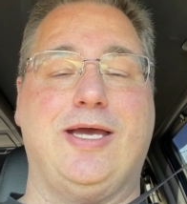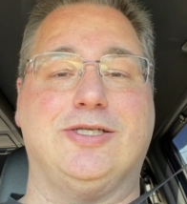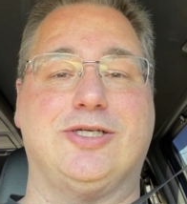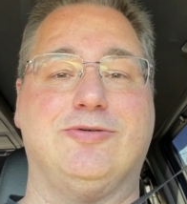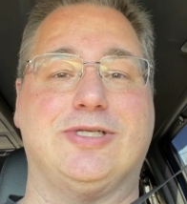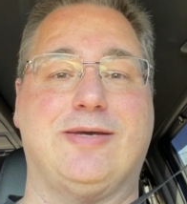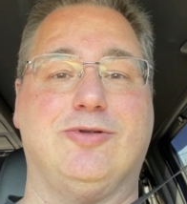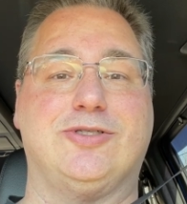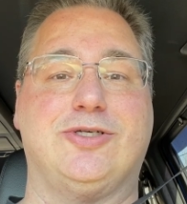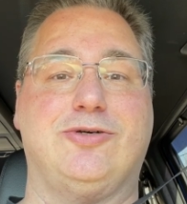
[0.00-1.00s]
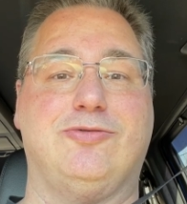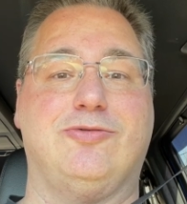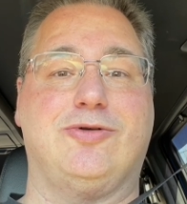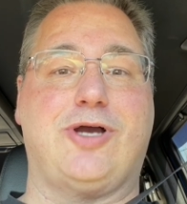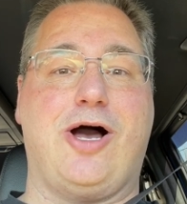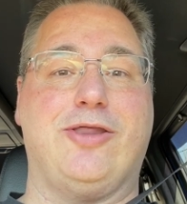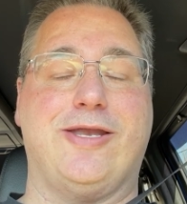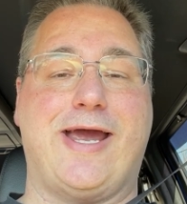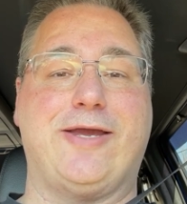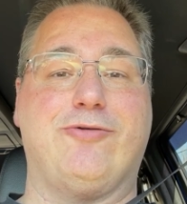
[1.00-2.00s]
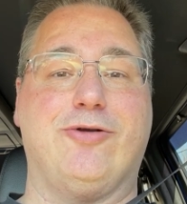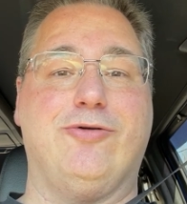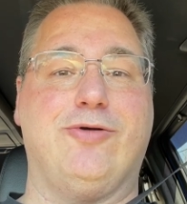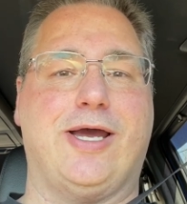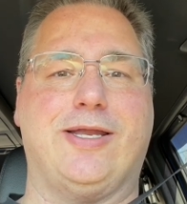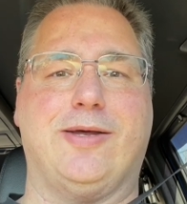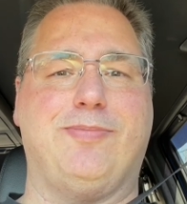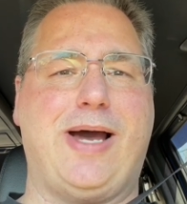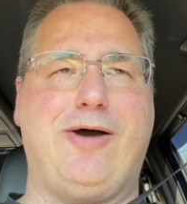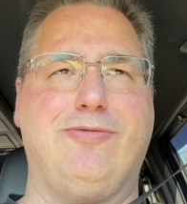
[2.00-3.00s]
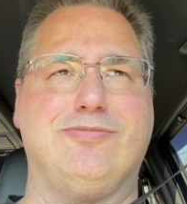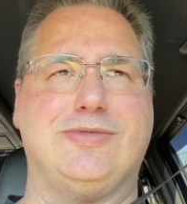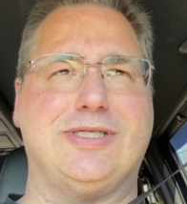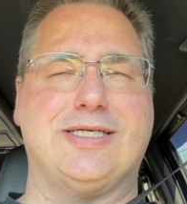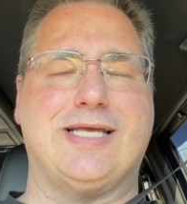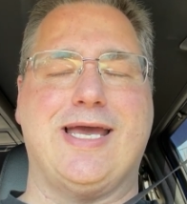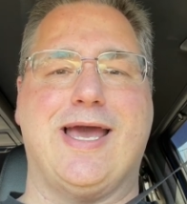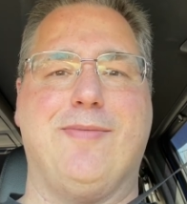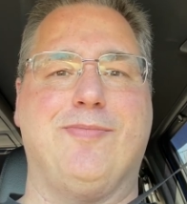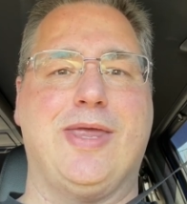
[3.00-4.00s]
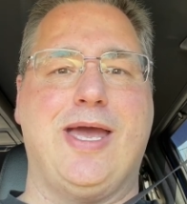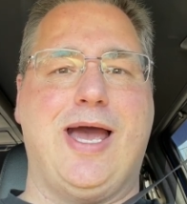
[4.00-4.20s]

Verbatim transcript: and She was able to call the night crew at about 6 a.m.